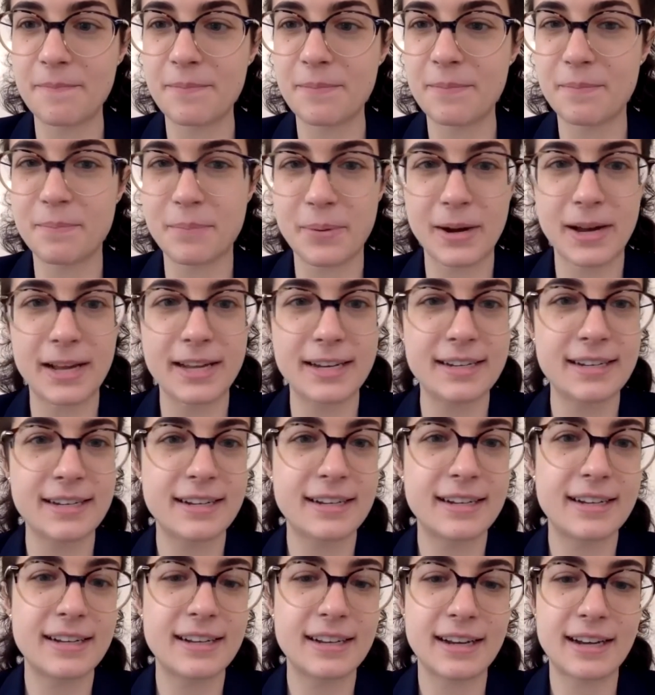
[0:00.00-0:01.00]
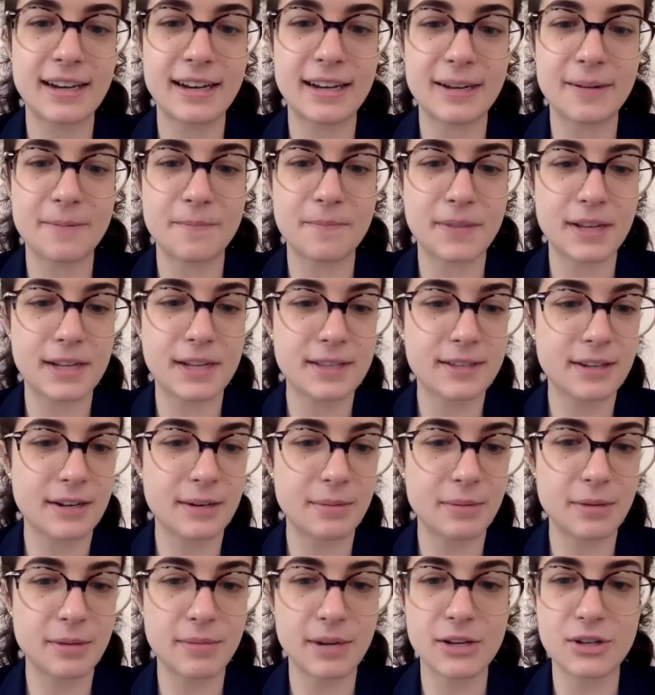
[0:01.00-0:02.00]
But that's going to
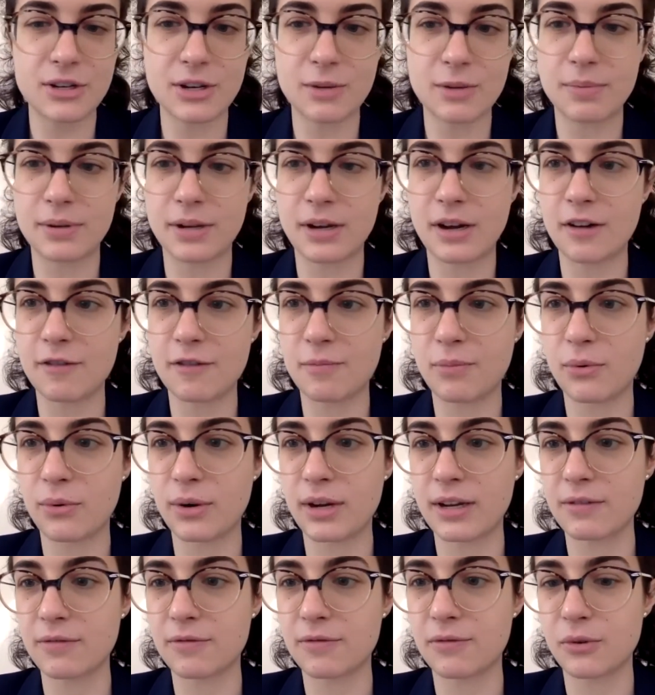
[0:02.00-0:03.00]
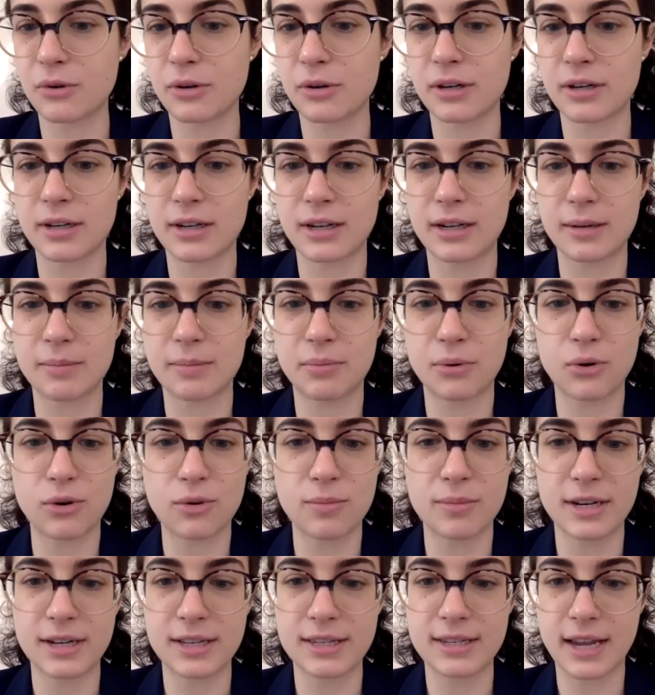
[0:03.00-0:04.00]
be my jumping off point for a
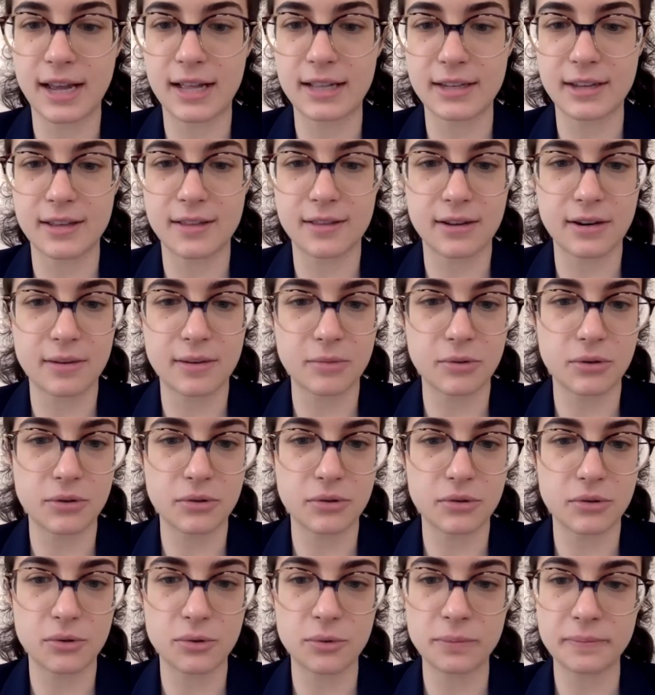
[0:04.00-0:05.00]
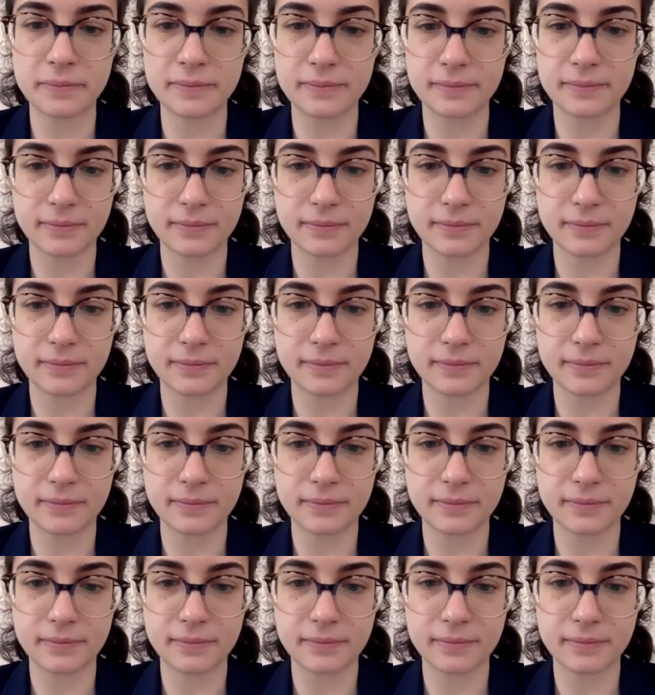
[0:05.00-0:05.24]
poem in Italian that I'm going to do.